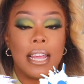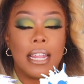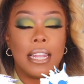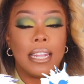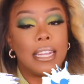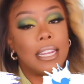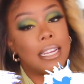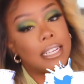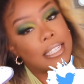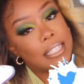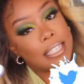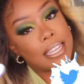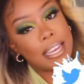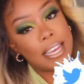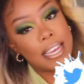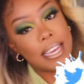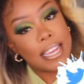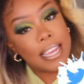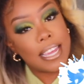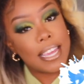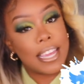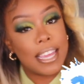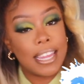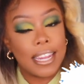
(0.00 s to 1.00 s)
Let's
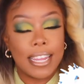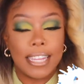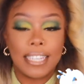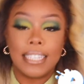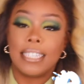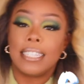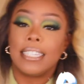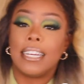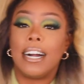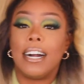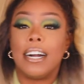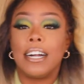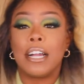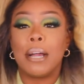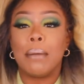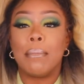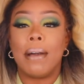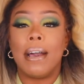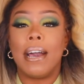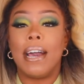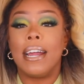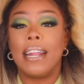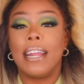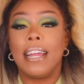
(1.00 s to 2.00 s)
kiki, let's talk
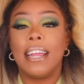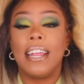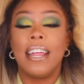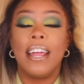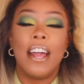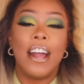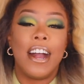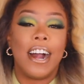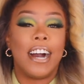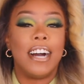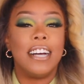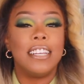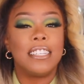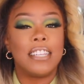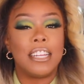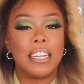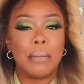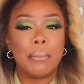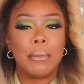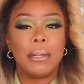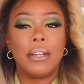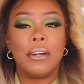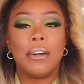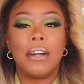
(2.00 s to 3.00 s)
about it. Also,
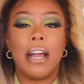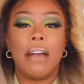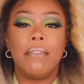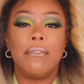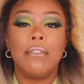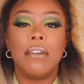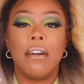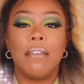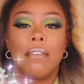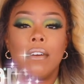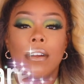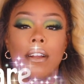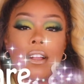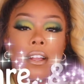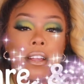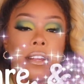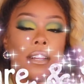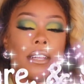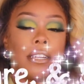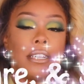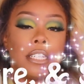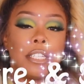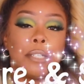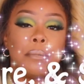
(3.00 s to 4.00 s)
let me know, have you ever
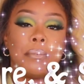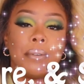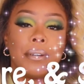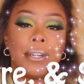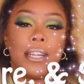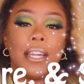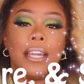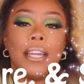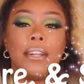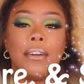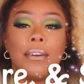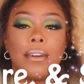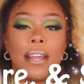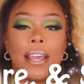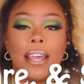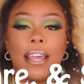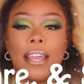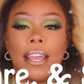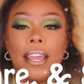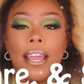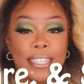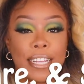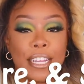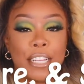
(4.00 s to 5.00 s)
heard of this brand,
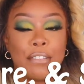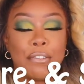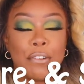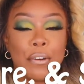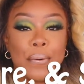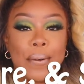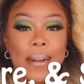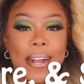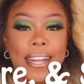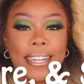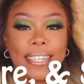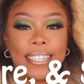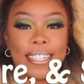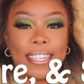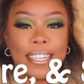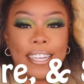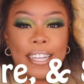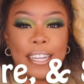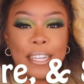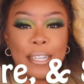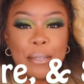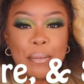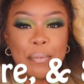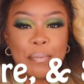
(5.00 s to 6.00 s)
okay? Thanks for
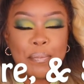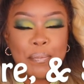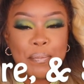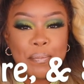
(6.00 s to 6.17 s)
watching.